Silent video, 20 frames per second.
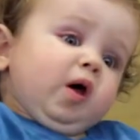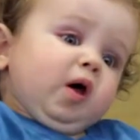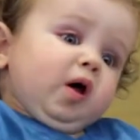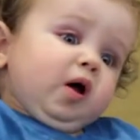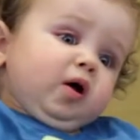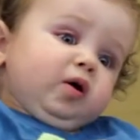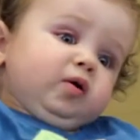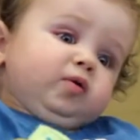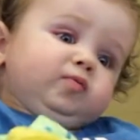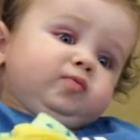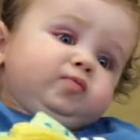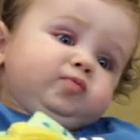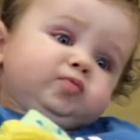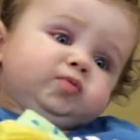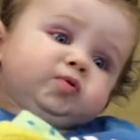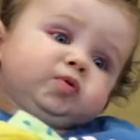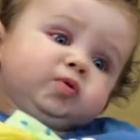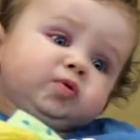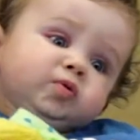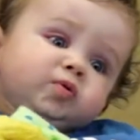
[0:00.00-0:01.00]

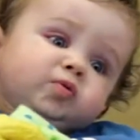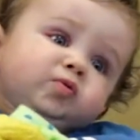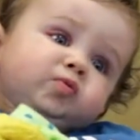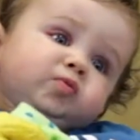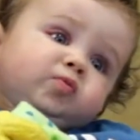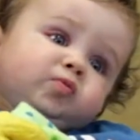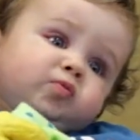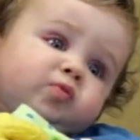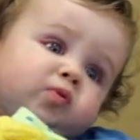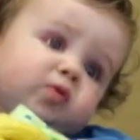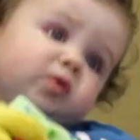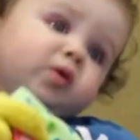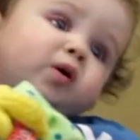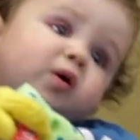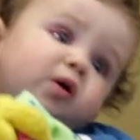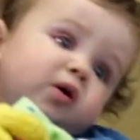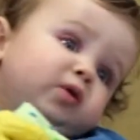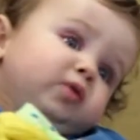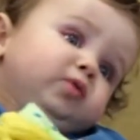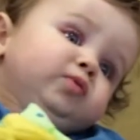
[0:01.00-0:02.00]

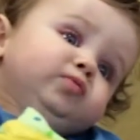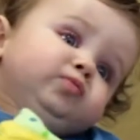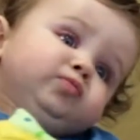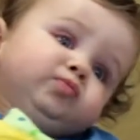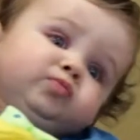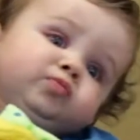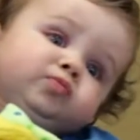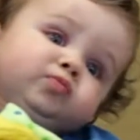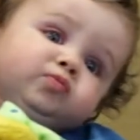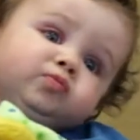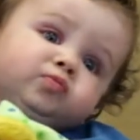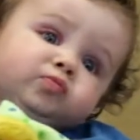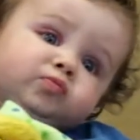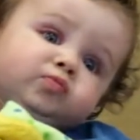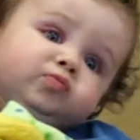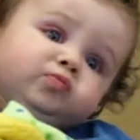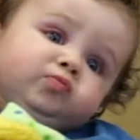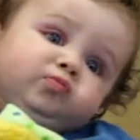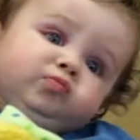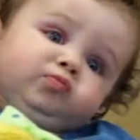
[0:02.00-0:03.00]

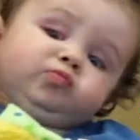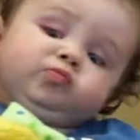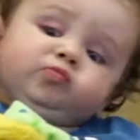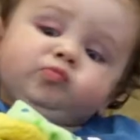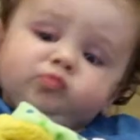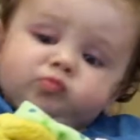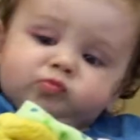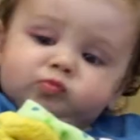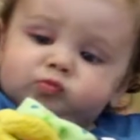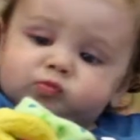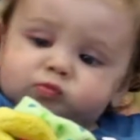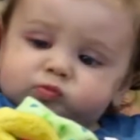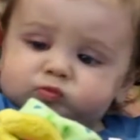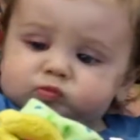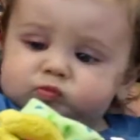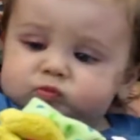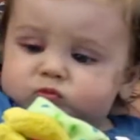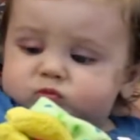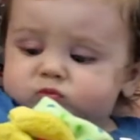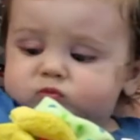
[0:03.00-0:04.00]

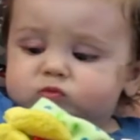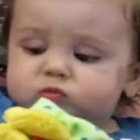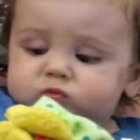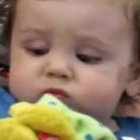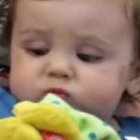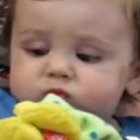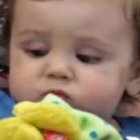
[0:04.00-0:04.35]
(silent)